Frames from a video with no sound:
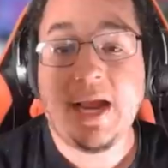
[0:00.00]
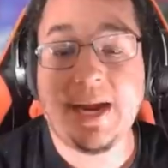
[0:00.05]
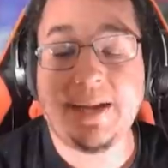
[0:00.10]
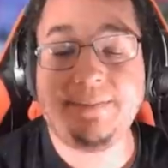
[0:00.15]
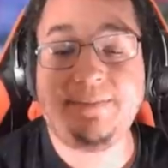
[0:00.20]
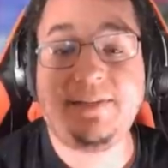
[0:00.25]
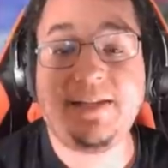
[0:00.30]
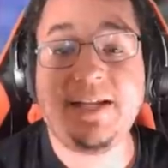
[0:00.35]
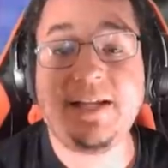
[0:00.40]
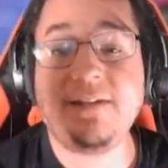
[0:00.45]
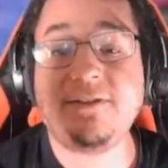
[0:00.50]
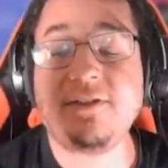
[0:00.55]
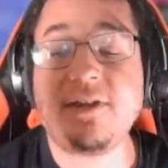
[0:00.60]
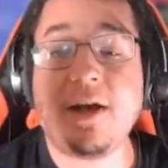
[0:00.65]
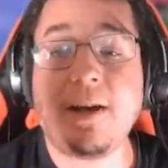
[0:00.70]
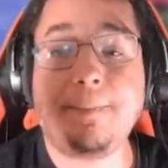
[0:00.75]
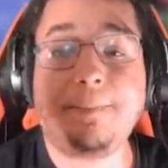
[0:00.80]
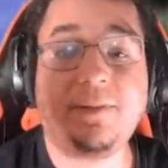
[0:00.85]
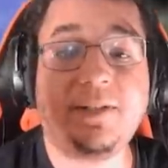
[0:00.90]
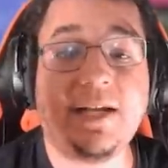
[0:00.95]
And these
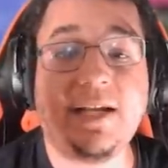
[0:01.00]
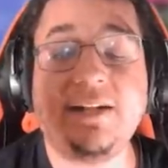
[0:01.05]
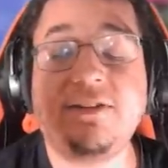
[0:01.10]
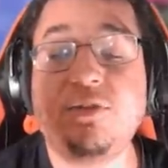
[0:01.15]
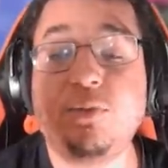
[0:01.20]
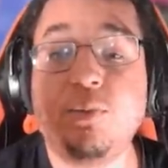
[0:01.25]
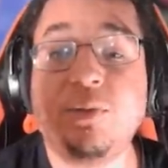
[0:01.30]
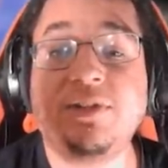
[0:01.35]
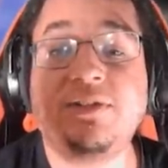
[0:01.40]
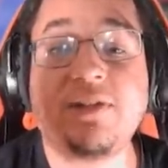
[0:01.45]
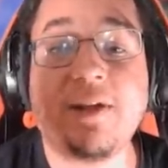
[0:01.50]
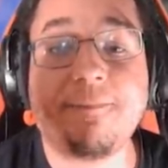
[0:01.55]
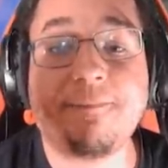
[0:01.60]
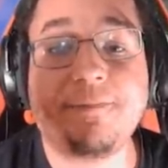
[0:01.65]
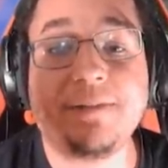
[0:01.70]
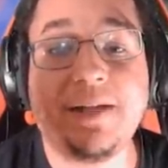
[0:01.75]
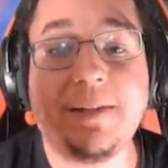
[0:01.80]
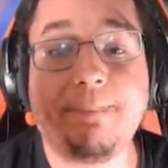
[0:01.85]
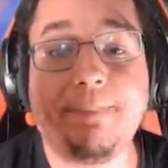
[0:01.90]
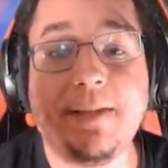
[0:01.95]
updates would
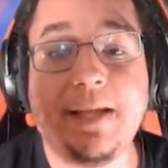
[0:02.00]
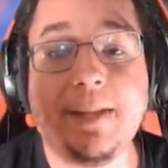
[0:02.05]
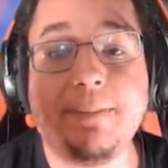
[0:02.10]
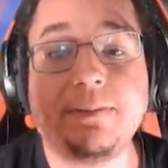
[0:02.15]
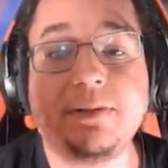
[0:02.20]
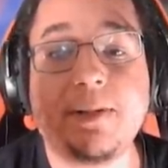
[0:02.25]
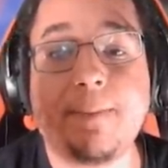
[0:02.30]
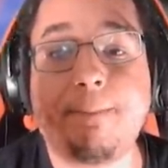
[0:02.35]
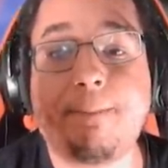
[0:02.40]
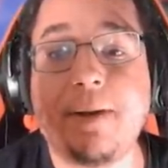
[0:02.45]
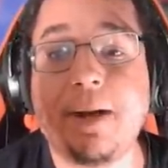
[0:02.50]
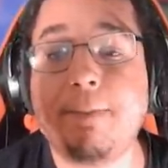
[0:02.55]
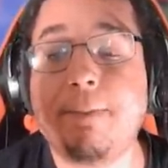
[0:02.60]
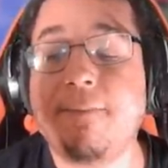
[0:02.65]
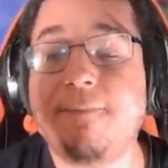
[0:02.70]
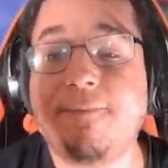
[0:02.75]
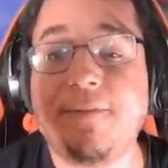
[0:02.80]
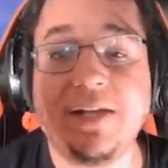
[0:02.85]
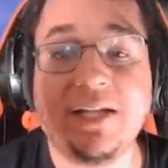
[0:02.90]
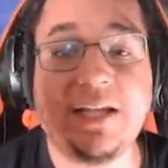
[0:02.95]
definitely be able to bump
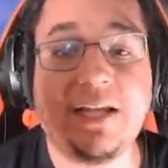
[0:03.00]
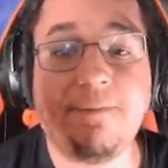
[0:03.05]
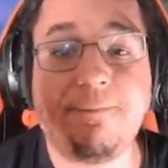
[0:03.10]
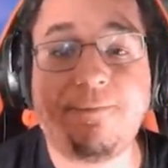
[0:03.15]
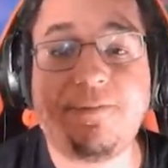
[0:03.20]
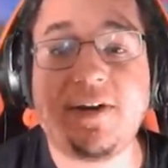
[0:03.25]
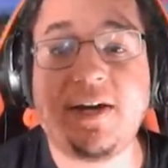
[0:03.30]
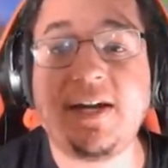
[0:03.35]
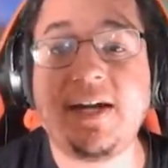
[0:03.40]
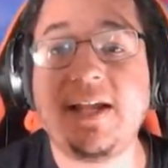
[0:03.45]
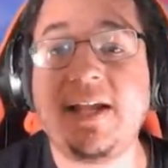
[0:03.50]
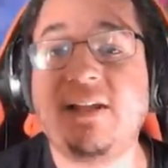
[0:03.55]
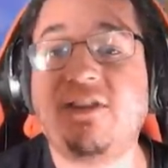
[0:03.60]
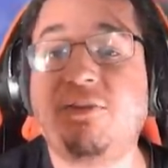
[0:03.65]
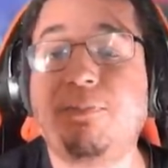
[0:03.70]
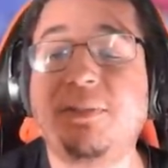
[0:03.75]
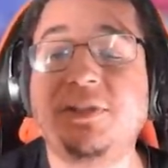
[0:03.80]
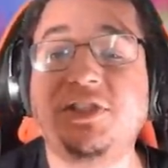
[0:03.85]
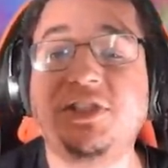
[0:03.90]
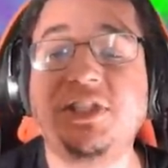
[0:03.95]
Funky Friday,
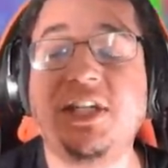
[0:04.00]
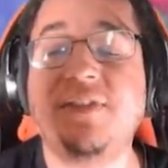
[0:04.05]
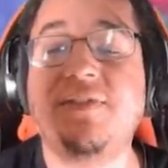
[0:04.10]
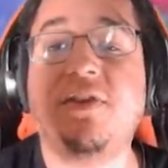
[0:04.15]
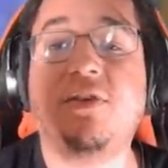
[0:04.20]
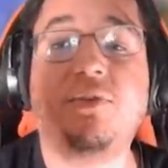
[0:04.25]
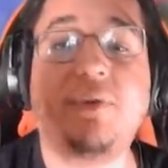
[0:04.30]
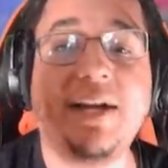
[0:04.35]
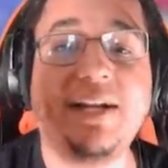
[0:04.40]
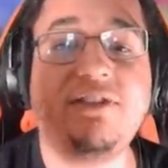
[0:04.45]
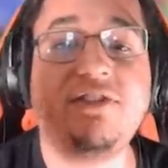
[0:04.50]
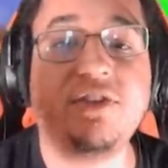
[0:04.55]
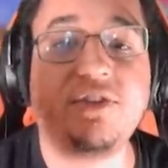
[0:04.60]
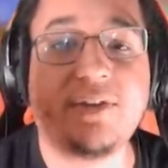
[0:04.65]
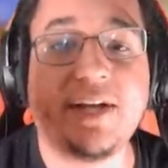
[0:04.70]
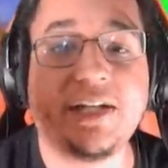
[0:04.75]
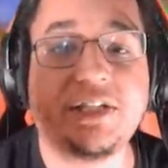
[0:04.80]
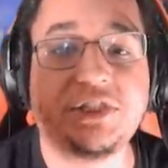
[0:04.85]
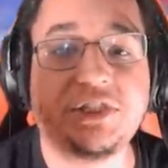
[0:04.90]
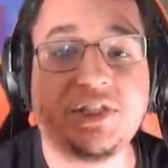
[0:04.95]
especially in the right
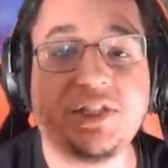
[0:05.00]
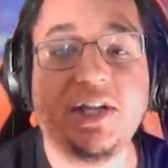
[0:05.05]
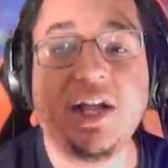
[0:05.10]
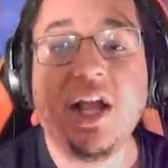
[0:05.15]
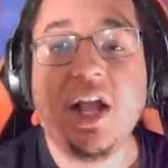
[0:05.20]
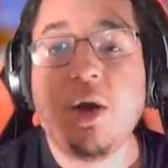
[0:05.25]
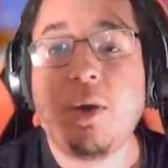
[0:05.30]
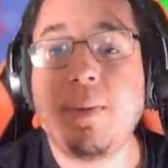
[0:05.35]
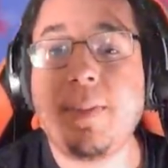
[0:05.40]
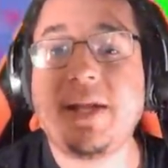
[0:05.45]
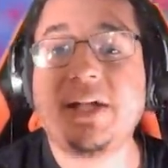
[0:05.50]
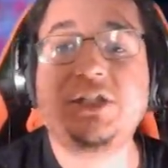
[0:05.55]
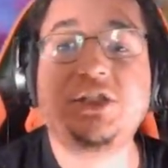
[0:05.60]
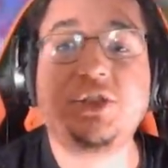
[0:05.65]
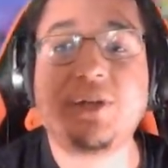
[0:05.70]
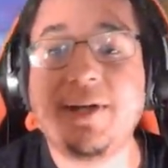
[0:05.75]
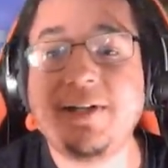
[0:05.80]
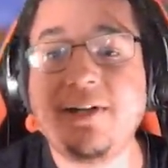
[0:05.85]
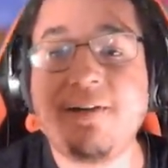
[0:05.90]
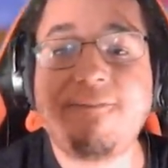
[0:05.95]
direction when they're
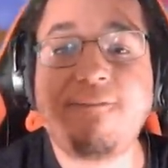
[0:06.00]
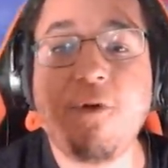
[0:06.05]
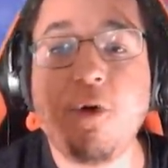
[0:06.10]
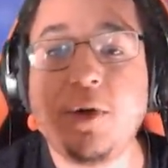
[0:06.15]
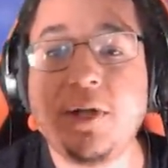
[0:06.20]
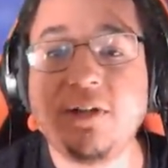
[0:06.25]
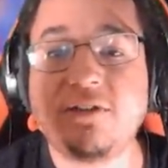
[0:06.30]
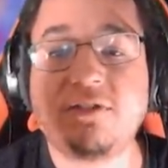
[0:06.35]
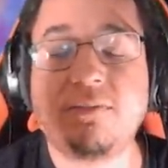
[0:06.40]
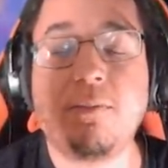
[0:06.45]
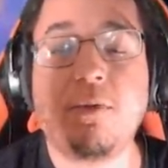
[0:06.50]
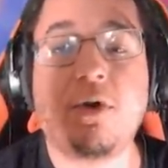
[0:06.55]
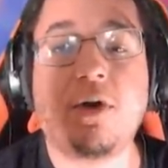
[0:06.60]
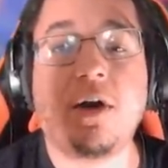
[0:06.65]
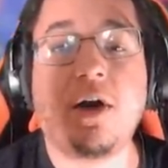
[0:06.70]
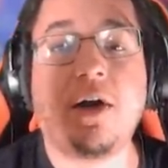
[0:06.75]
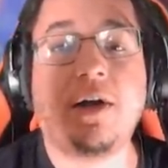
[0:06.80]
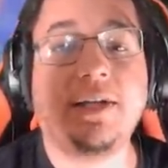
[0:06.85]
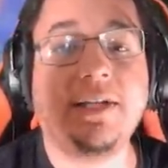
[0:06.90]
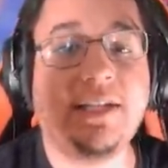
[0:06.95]
trying to focus
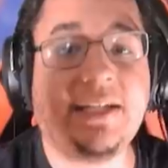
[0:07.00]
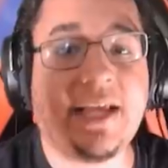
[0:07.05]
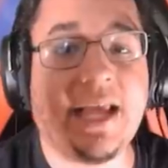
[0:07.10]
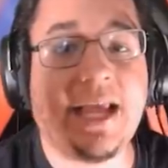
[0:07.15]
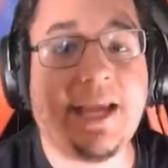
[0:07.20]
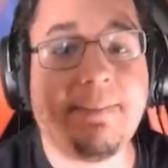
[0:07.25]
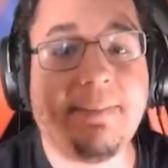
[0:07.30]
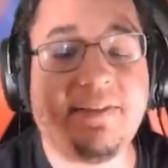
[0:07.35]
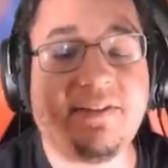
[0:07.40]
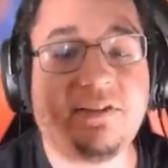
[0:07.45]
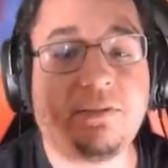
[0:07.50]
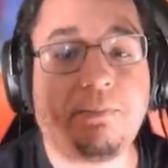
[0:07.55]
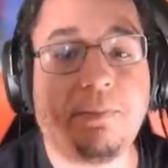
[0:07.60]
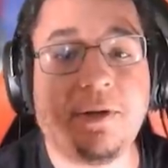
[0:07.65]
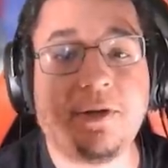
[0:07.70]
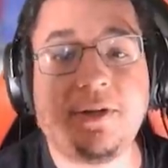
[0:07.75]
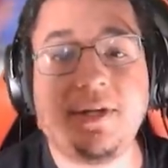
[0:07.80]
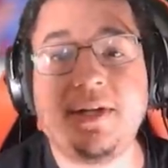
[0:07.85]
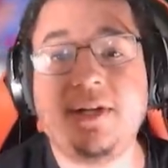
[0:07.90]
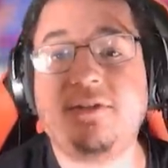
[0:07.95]
more on game
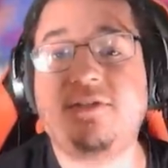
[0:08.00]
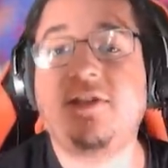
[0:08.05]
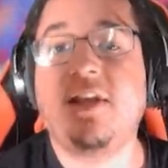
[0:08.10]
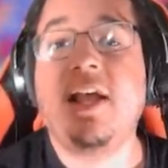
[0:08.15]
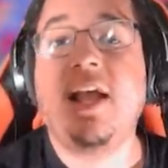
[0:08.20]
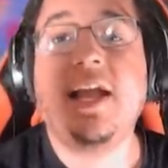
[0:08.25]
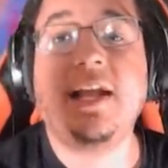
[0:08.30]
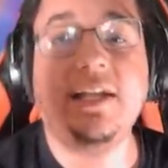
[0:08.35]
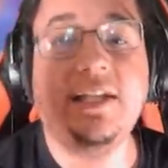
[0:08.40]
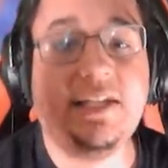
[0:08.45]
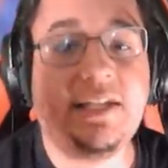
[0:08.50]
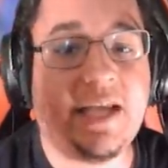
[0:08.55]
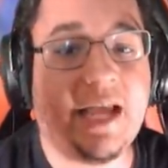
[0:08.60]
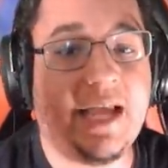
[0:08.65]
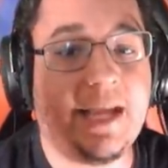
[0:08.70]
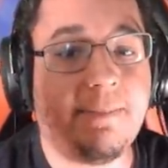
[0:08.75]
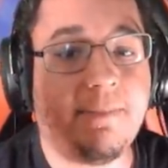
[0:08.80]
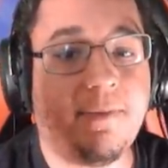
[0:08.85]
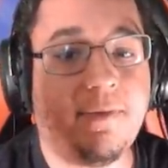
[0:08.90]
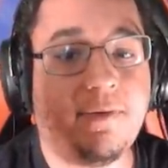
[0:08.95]
experience and
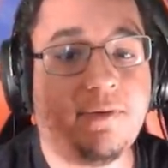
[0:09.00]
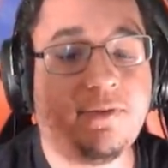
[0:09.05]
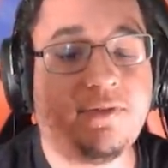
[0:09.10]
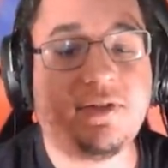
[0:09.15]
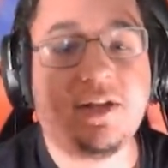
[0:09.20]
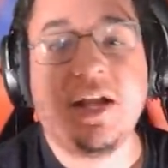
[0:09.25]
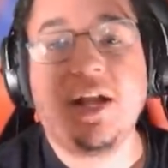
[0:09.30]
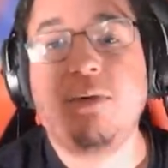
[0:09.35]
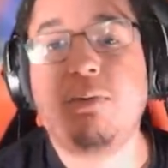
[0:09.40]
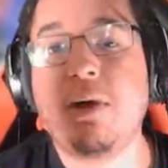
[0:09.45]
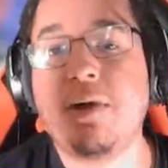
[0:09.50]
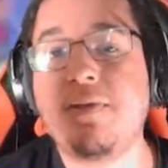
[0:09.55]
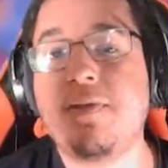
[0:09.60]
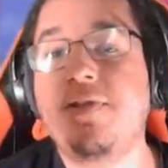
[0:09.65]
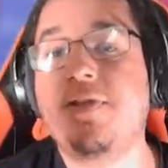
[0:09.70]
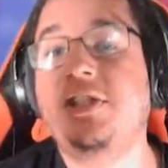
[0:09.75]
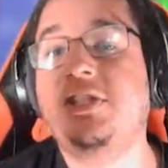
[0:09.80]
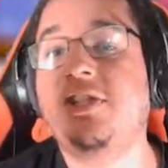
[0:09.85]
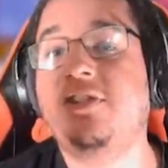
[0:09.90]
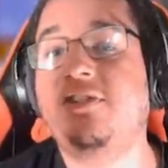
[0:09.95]
game modes rather
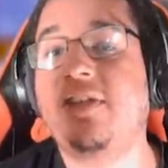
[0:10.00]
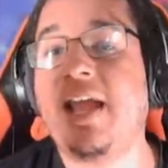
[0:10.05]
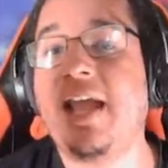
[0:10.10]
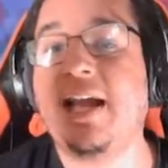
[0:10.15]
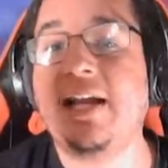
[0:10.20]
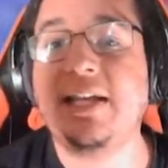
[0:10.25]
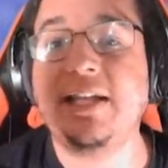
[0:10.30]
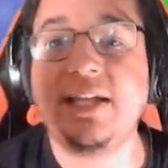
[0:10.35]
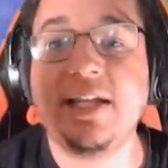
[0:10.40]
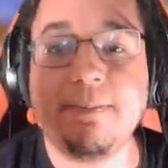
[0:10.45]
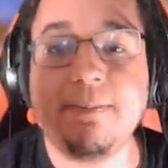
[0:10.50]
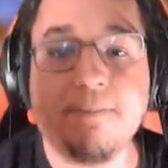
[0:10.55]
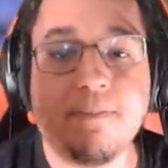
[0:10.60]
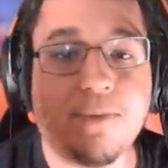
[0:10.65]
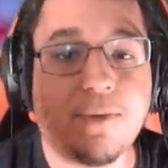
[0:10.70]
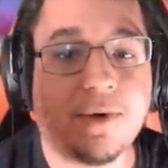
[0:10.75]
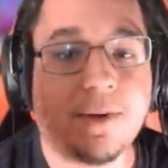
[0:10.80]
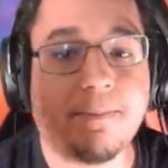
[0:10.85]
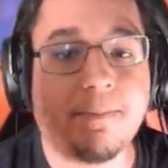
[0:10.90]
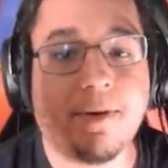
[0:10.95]
than just adding in
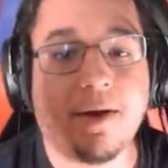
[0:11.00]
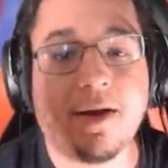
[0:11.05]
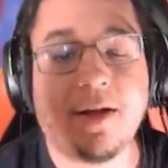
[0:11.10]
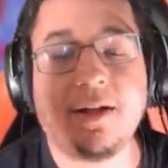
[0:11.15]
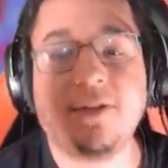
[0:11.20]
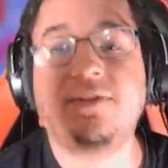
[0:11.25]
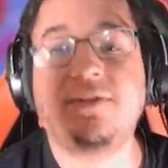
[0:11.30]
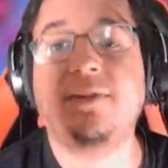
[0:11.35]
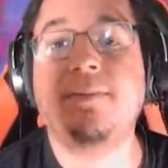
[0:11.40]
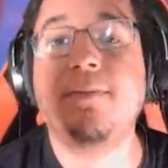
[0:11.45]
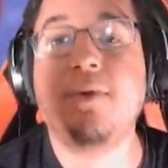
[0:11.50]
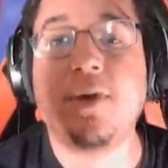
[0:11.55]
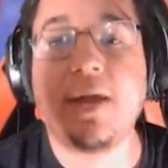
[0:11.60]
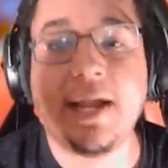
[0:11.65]
more mods and more